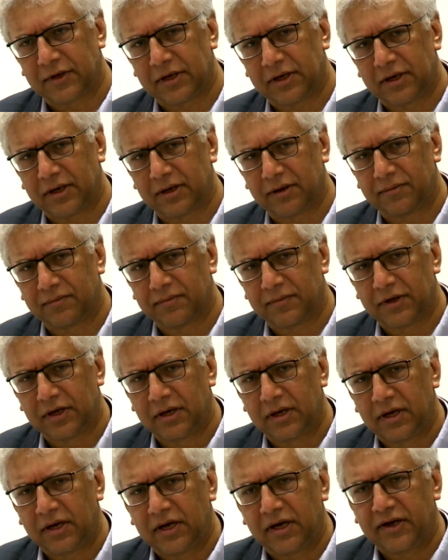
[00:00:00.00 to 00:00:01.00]
you know,
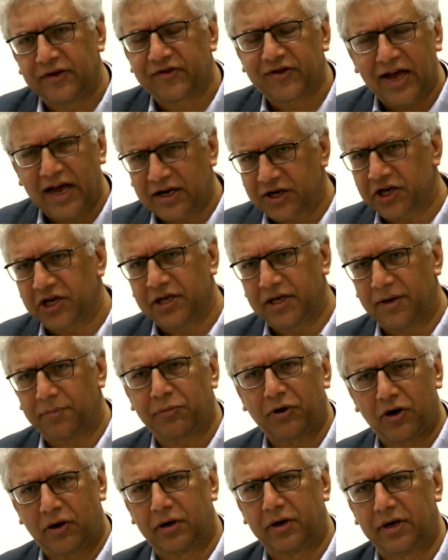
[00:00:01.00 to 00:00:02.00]
is actually a
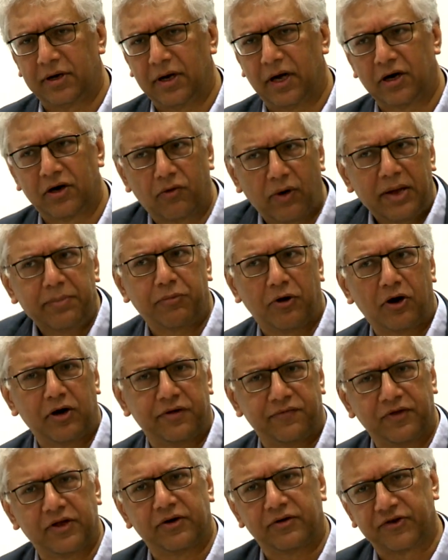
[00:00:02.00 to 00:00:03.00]
part, a great
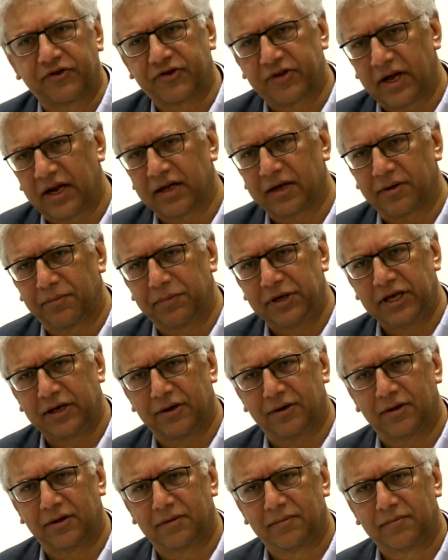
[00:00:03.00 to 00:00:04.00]
part of their aesthetic
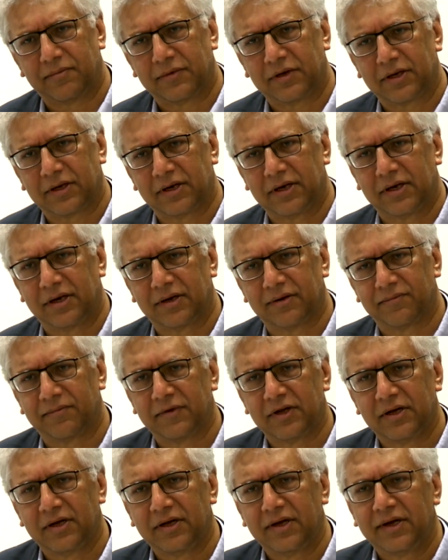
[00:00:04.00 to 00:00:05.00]
appeal, you know.
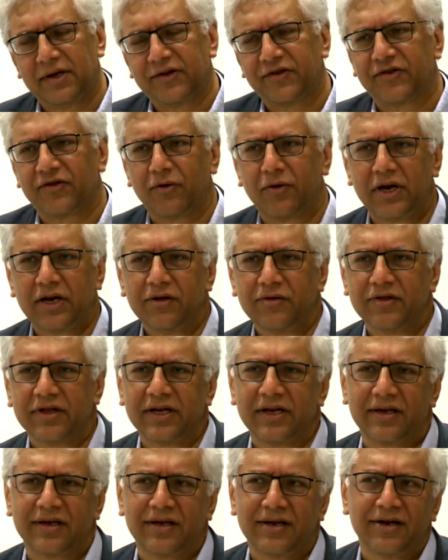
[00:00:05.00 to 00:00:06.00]
So I don't
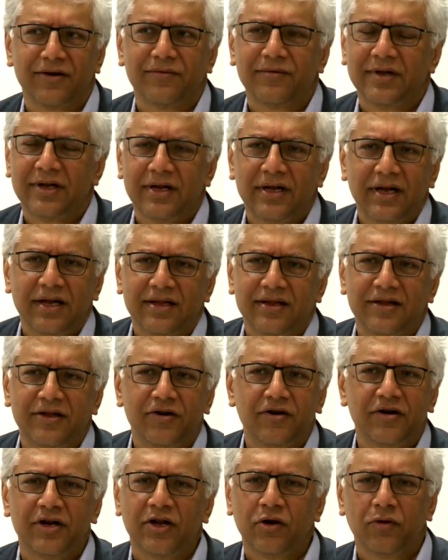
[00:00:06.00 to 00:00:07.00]
think, you know,
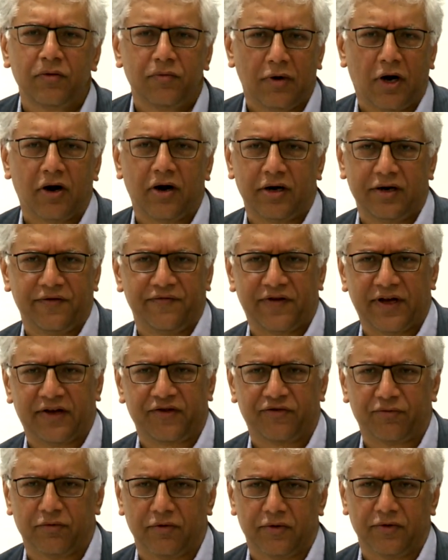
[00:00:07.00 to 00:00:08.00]
there are no hard and
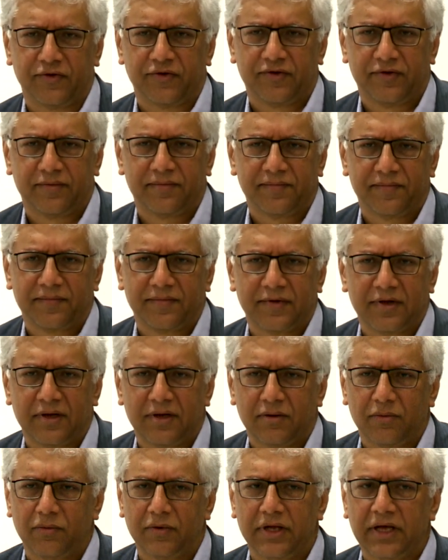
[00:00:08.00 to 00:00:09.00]
fast rules
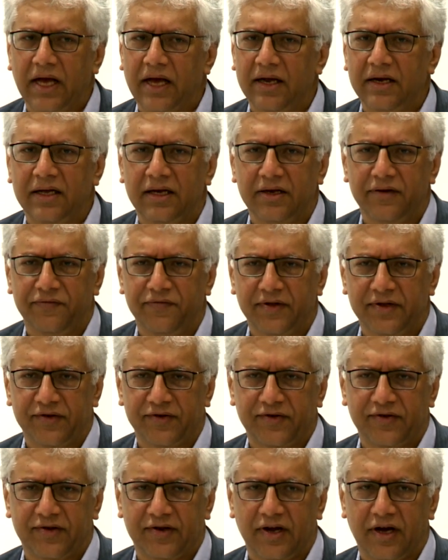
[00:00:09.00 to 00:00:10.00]
with any of this
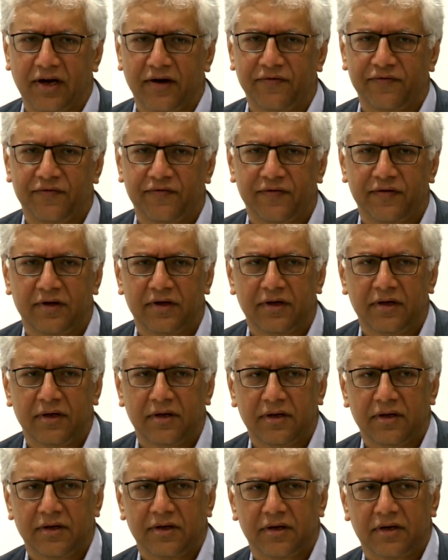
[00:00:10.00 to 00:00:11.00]
stuff.
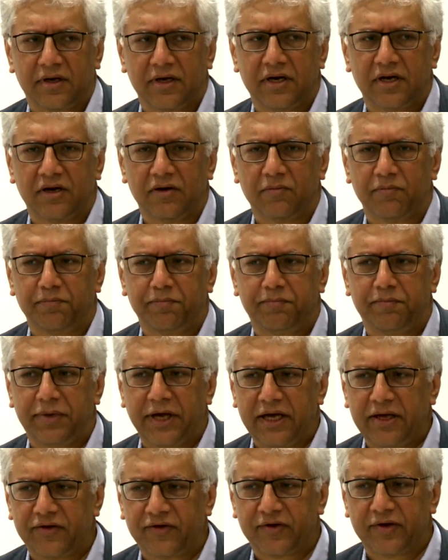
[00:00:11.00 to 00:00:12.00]
You know,
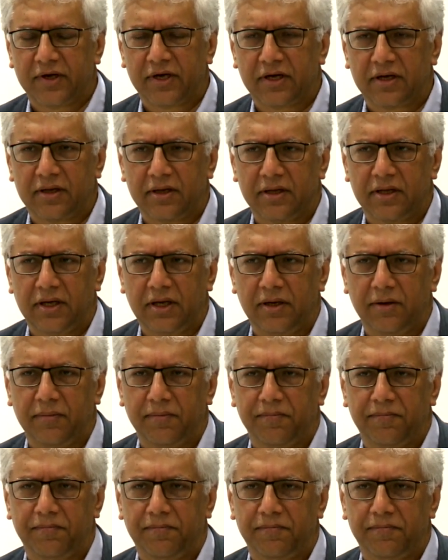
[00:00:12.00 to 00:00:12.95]
basically,